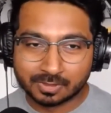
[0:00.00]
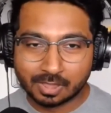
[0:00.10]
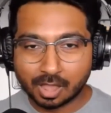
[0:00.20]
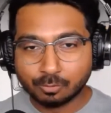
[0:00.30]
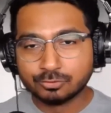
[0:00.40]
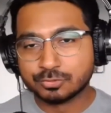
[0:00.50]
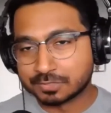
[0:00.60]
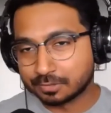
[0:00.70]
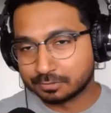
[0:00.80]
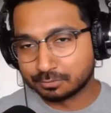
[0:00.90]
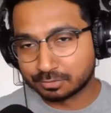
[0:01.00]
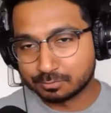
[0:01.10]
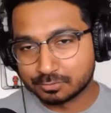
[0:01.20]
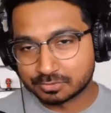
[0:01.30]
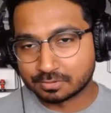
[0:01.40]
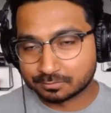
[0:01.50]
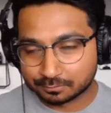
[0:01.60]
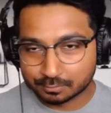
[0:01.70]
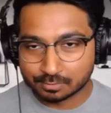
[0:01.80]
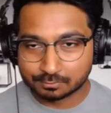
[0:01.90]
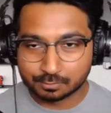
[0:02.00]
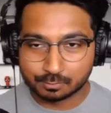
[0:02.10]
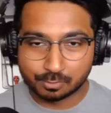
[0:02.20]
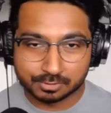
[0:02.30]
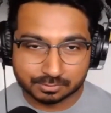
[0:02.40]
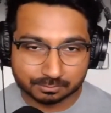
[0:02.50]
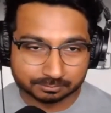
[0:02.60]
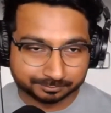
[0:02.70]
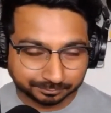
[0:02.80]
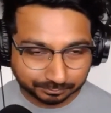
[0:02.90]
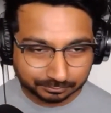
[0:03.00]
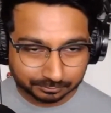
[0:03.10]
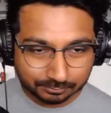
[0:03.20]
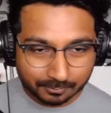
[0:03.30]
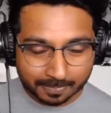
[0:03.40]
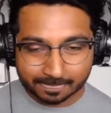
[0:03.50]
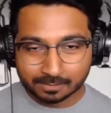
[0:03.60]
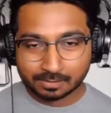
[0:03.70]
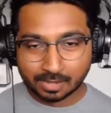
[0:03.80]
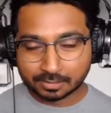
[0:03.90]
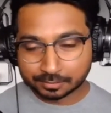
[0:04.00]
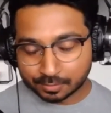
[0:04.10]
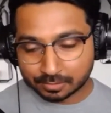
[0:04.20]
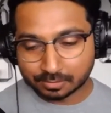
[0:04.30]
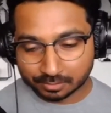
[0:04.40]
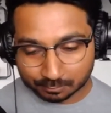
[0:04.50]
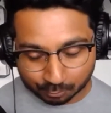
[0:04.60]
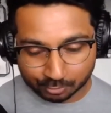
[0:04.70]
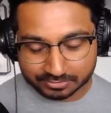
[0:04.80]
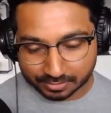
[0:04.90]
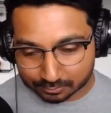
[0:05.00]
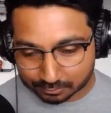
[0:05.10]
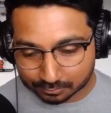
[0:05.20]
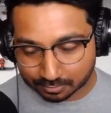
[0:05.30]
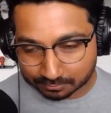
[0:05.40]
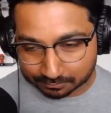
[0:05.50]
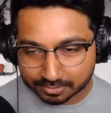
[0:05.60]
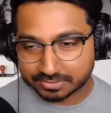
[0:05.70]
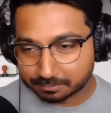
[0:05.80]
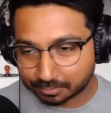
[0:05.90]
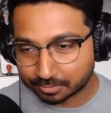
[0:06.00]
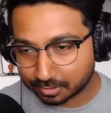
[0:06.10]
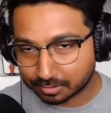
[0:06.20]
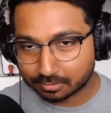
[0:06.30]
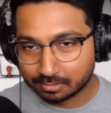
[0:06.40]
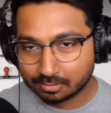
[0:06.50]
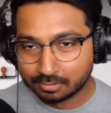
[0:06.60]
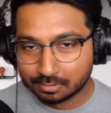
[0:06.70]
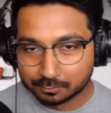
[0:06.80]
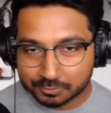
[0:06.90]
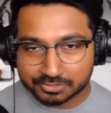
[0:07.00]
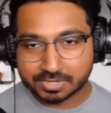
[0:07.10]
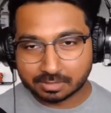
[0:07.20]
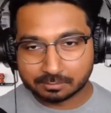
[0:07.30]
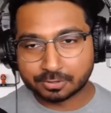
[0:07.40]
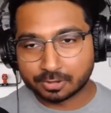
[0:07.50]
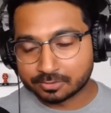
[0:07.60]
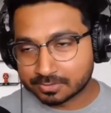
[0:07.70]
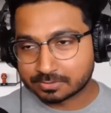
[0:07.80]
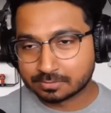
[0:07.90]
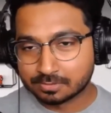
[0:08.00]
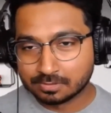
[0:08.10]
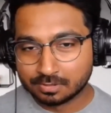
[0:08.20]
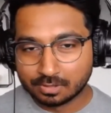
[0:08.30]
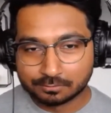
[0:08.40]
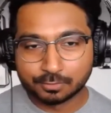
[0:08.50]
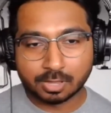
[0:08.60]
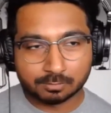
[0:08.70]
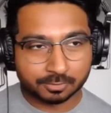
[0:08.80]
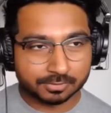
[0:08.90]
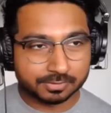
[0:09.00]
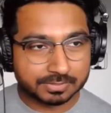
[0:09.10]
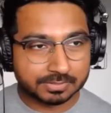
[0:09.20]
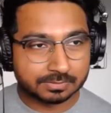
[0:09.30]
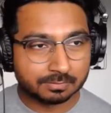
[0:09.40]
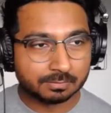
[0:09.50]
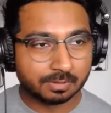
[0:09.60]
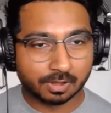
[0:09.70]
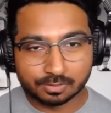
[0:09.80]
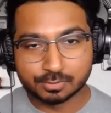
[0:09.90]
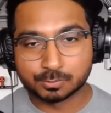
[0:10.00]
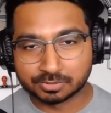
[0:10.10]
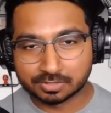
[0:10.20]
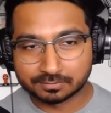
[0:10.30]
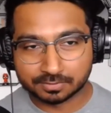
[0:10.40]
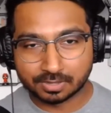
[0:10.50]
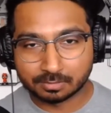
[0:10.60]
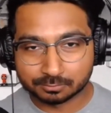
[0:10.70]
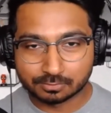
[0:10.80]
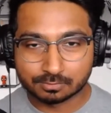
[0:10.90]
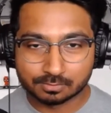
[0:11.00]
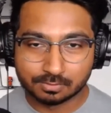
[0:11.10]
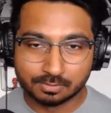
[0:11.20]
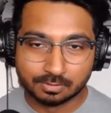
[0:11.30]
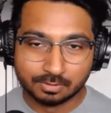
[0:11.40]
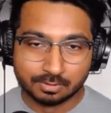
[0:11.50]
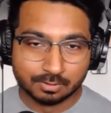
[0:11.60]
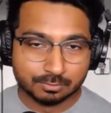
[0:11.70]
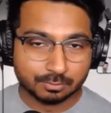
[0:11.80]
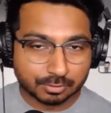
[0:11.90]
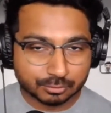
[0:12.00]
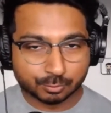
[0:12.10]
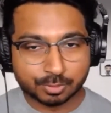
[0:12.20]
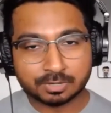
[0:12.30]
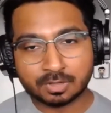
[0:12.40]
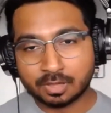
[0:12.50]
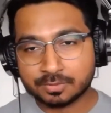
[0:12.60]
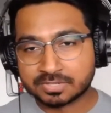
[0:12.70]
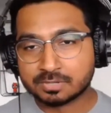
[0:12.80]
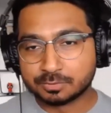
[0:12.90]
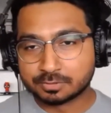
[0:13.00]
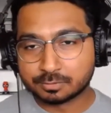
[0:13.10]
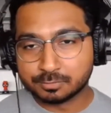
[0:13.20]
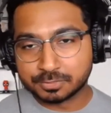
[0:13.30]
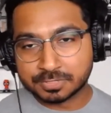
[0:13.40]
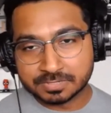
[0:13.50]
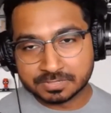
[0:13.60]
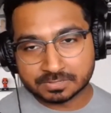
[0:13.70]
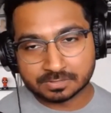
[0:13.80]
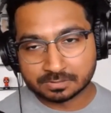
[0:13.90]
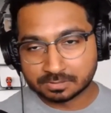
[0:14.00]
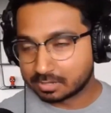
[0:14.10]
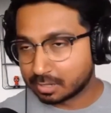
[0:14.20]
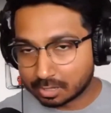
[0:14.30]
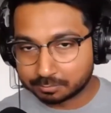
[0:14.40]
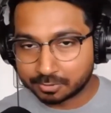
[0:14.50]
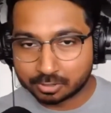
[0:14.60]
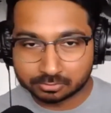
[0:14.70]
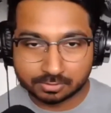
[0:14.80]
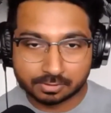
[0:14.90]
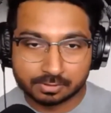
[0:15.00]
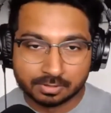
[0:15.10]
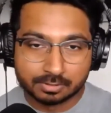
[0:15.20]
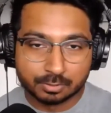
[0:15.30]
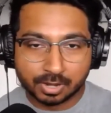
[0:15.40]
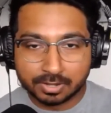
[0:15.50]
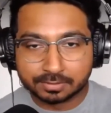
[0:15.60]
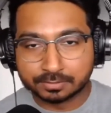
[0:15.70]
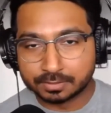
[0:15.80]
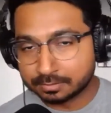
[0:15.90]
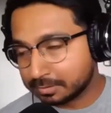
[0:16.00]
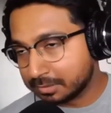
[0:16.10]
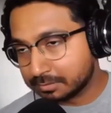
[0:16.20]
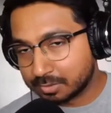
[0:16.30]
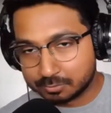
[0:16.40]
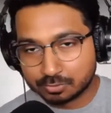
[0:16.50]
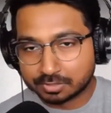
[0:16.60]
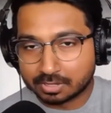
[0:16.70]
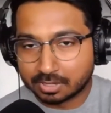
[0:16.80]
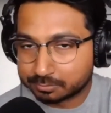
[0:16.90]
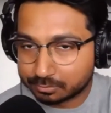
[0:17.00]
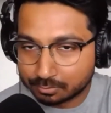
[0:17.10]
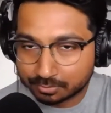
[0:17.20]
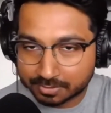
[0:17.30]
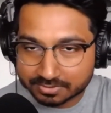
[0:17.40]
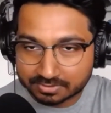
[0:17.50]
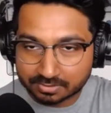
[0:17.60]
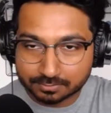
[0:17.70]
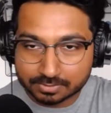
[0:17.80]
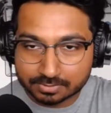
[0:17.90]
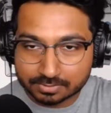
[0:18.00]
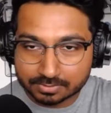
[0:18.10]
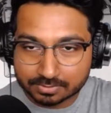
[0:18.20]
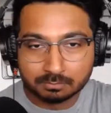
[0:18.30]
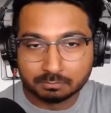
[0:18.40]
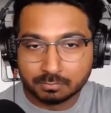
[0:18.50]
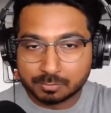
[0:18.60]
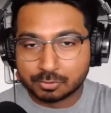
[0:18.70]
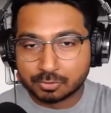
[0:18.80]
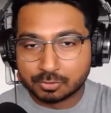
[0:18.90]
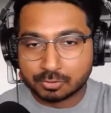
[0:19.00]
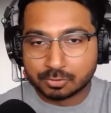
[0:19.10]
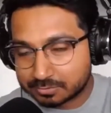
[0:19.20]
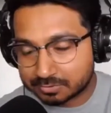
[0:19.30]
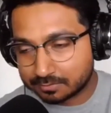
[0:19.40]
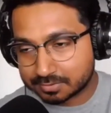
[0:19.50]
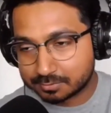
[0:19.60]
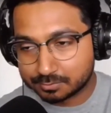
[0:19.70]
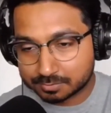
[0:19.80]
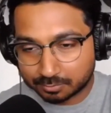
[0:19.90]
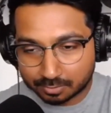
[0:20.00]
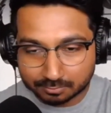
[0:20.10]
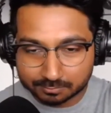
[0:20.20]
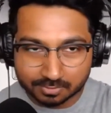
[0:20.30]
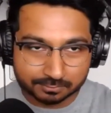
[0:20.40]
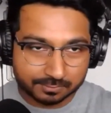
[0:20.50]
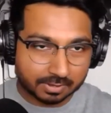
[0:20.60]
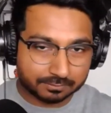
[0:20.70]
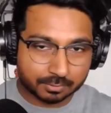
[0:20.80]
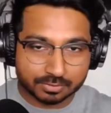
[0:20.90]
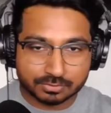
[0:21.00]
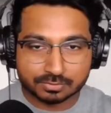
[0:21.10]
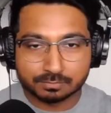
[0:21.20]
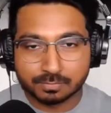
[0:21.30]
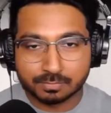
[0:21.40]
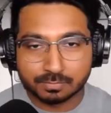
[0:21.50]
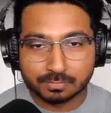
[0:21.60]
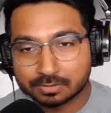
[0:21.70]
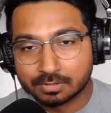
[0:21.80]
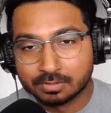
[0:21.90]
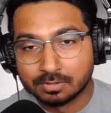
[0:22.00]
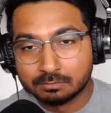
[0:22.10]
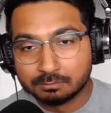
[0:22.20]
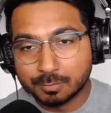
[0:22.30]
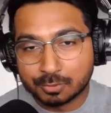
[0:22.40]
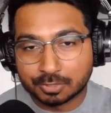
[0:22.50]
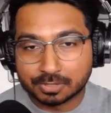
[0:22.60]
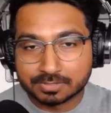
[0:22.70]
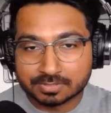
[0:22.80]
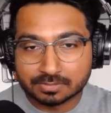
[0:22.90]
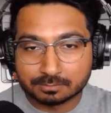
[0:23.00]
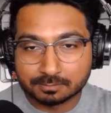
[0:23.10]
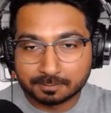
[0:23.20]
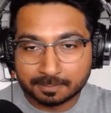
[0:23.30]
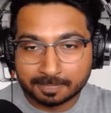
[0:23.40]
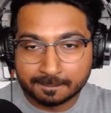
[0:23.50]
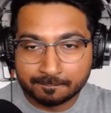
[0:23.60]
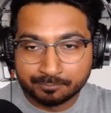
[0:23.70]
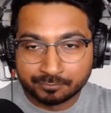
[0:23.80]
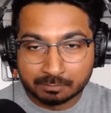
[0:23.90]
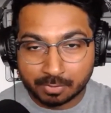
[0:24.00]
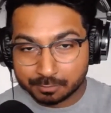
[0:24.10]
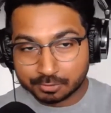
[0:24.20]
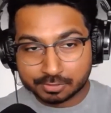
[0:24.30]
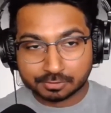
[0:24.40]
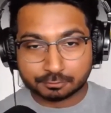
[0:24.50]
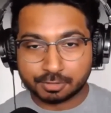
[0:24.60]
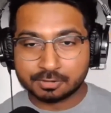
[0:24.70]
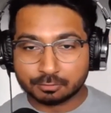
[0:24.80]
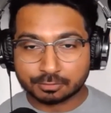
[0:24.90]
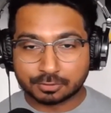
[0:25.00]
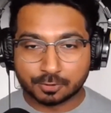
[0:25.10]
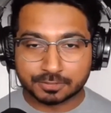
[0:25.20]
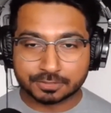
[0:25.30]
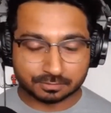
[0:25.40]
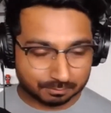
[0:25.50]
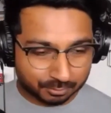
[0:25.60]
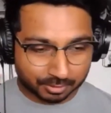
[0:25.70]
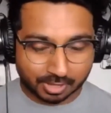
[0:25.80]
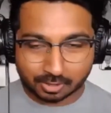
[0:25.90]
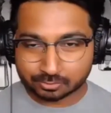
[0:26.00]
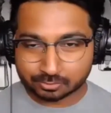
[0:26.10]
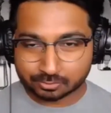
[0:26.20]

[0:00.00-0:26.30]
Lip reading: How would you start your own community if you wanted to? And I think it boils down to a simple thing, which is helping others. If you help others, others will definitely help you. You can join other similar communities and help out there. Anything that need. Maybe you can help in organizing events. Maybe you can help solve someone's problem. If they have a question, maybe you can answer them. Maybe you can create your own content and put it out there.